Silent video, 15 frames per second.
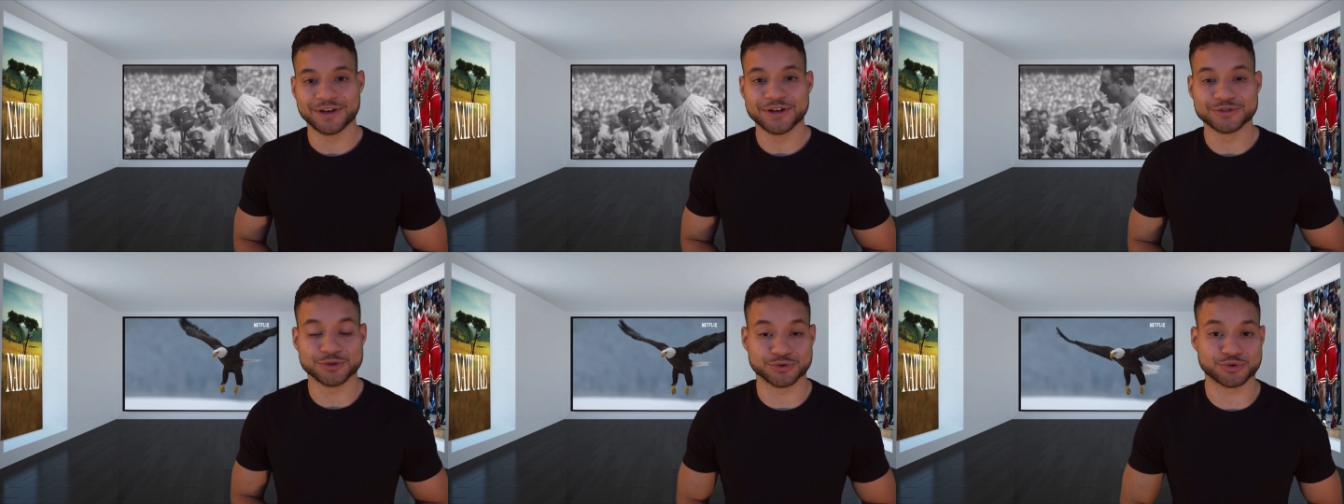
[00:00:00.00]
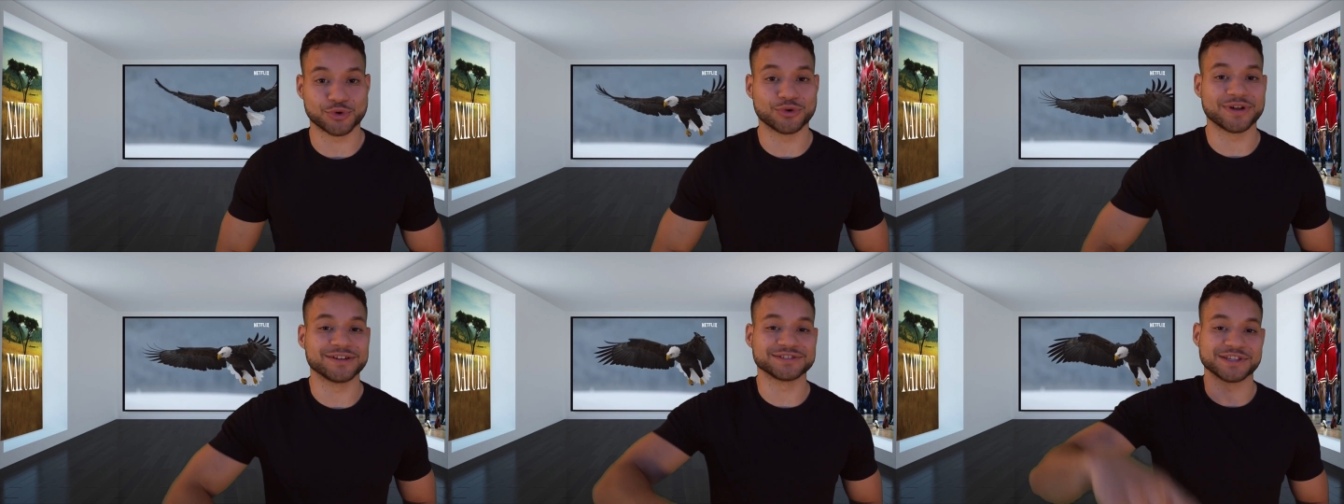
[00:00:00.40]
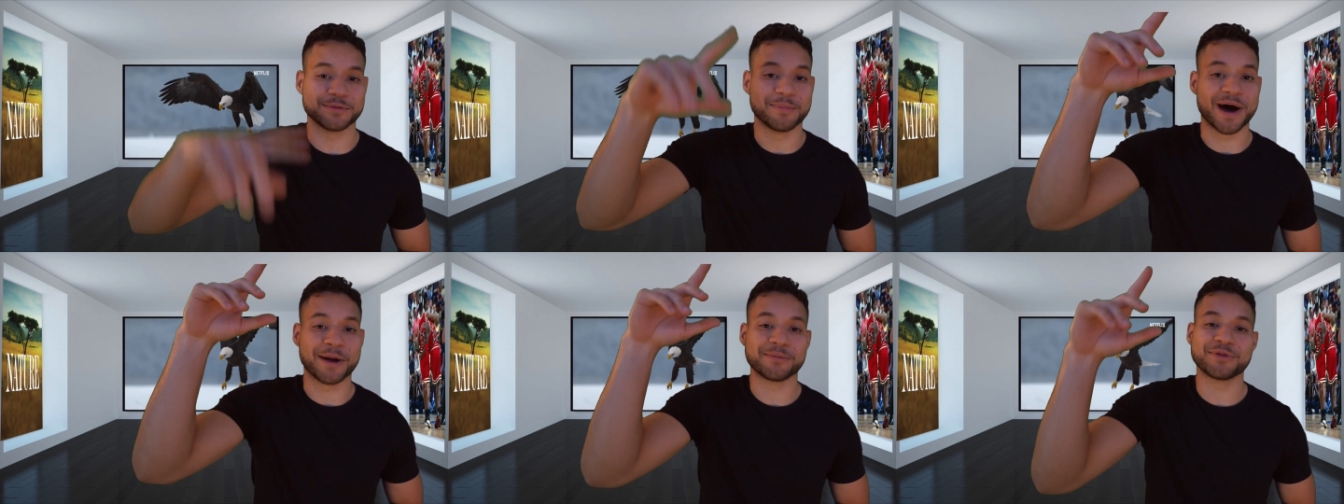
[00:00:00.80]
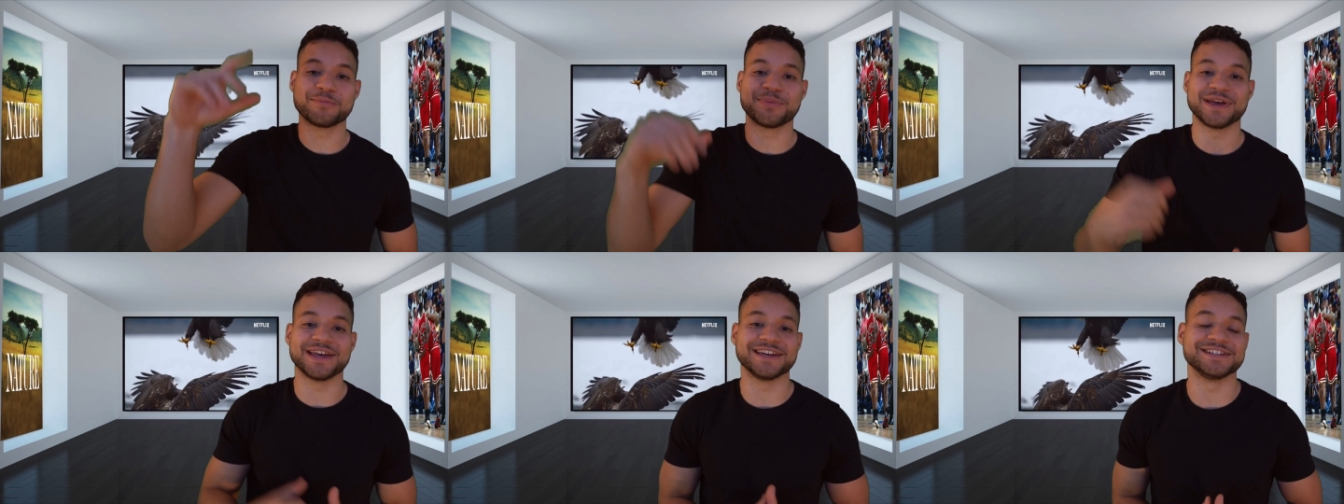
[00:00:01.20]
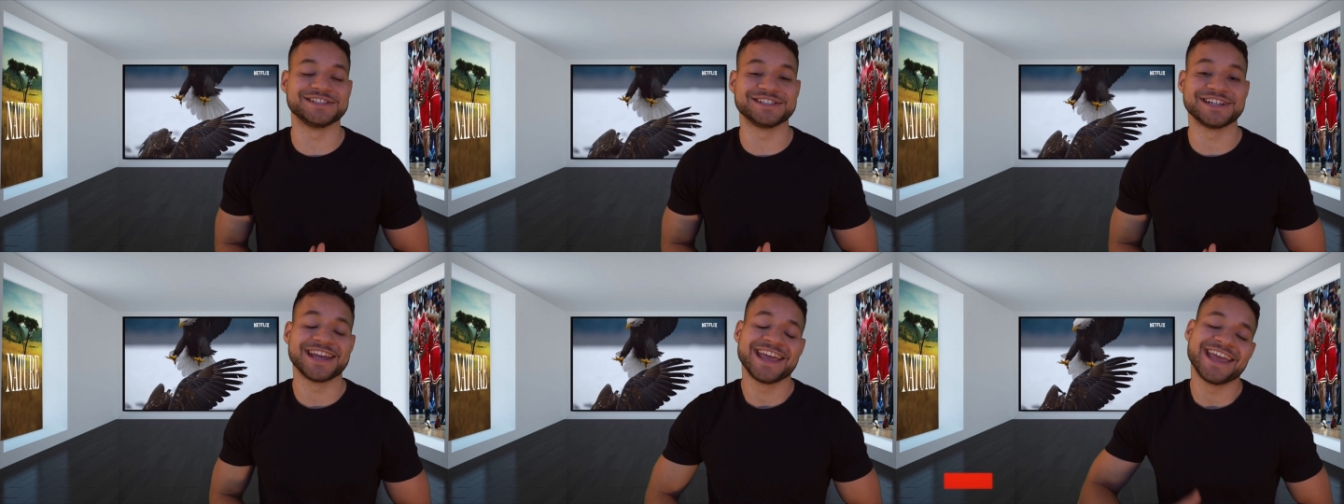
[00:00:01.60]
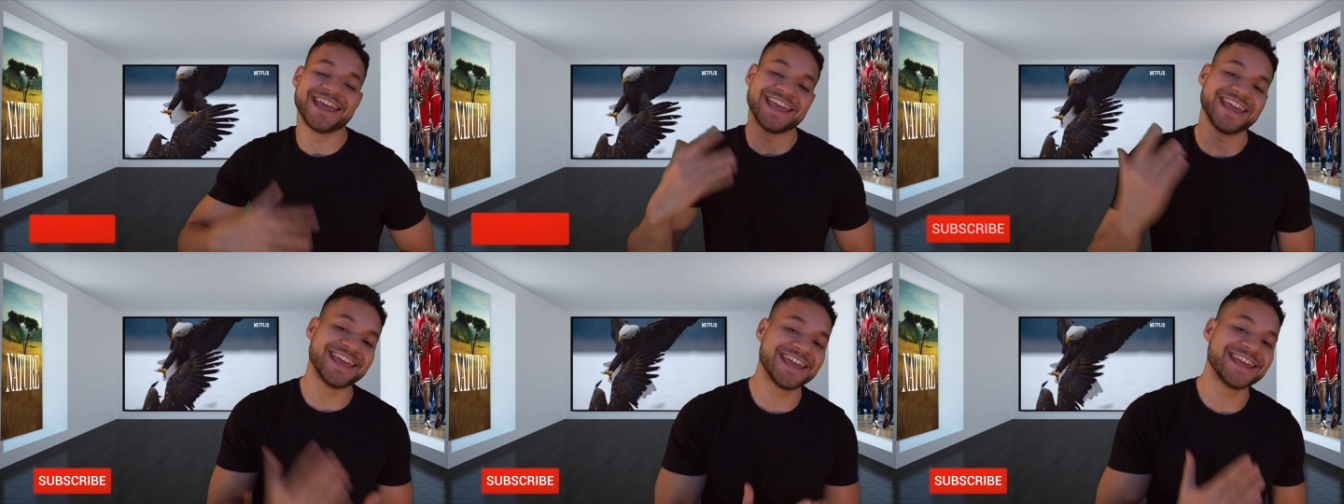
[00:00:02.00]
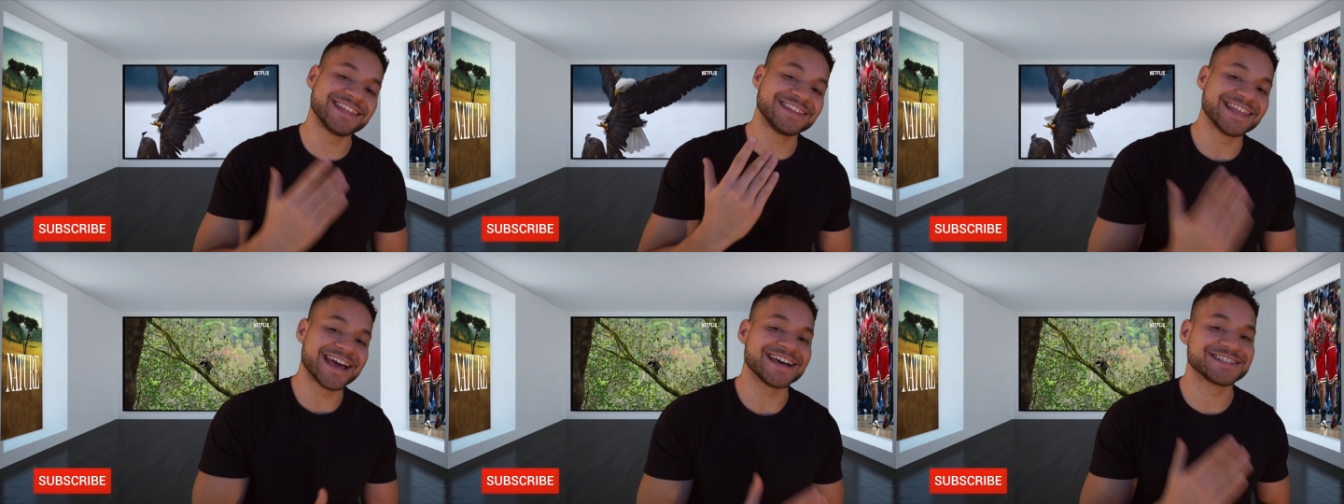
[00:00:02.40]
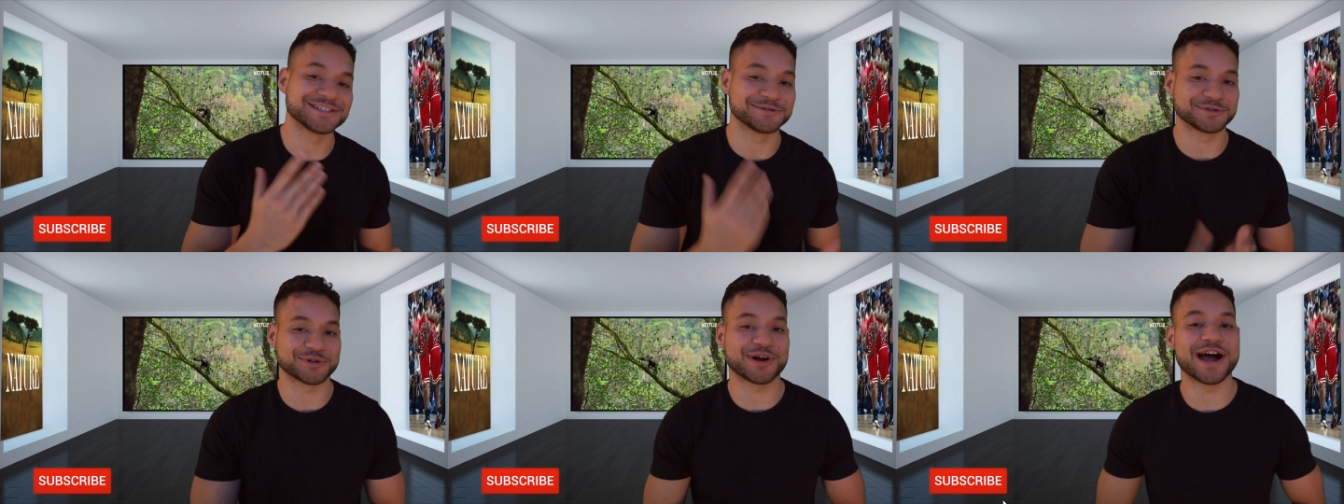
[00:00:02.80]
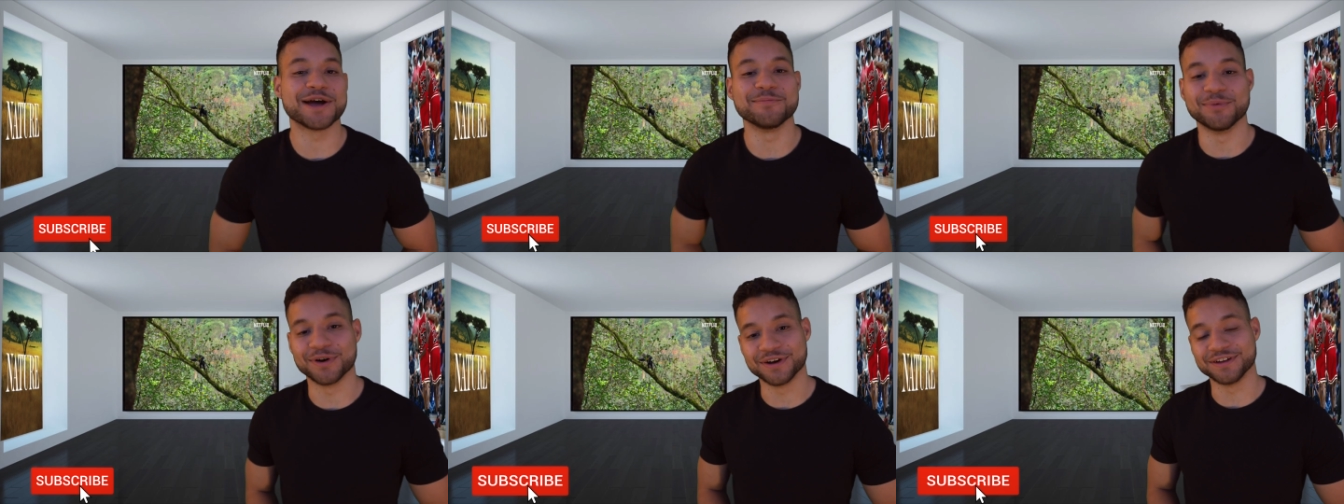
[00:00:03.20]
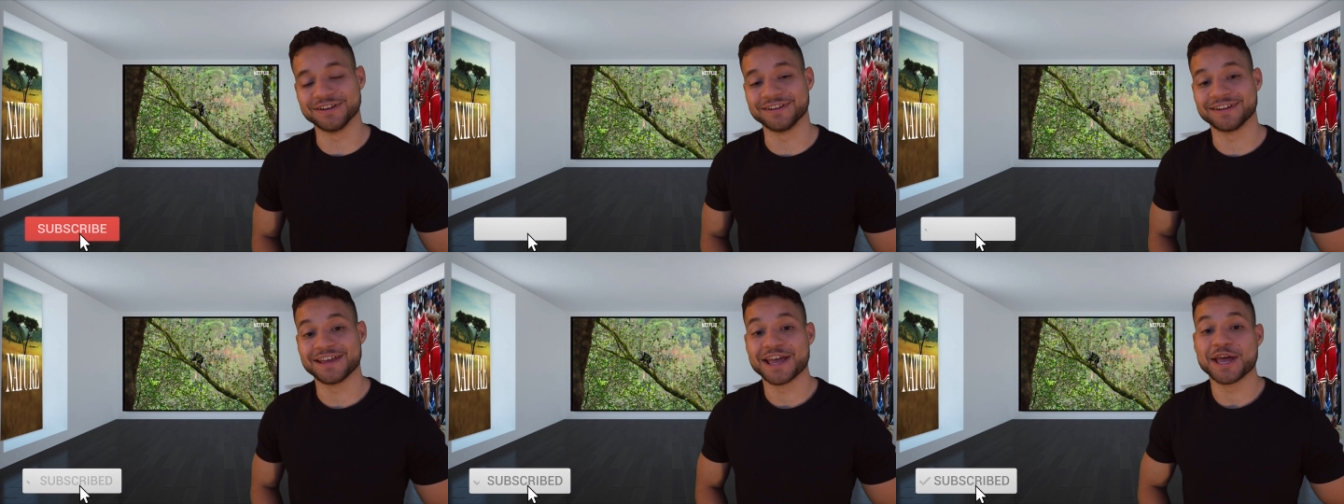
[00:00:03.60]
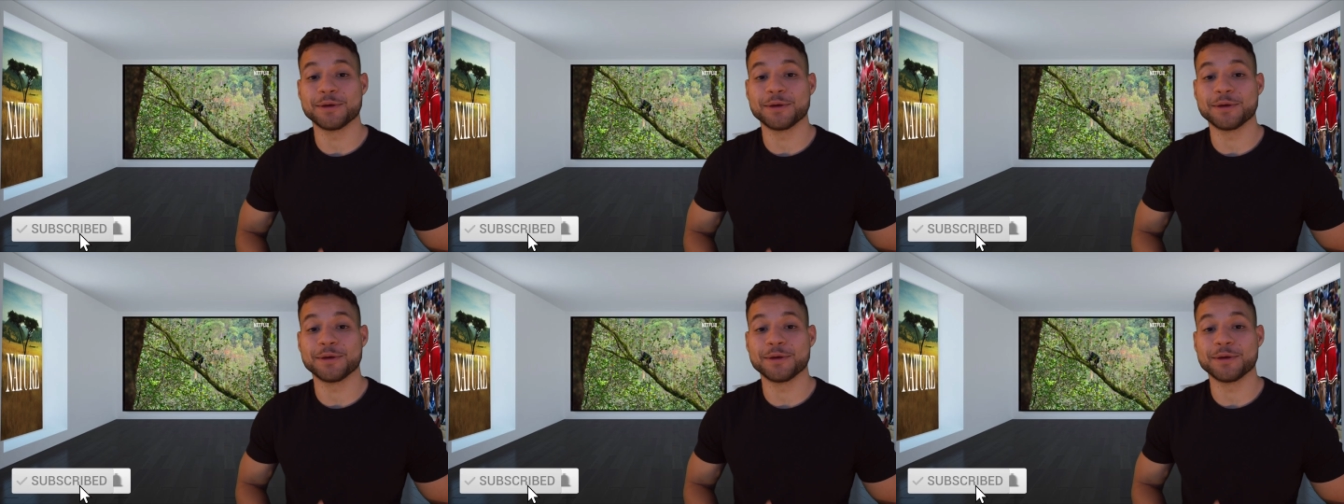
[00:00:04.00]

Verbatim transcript: So scroll down to the bottom of the page, hit that subscribe button,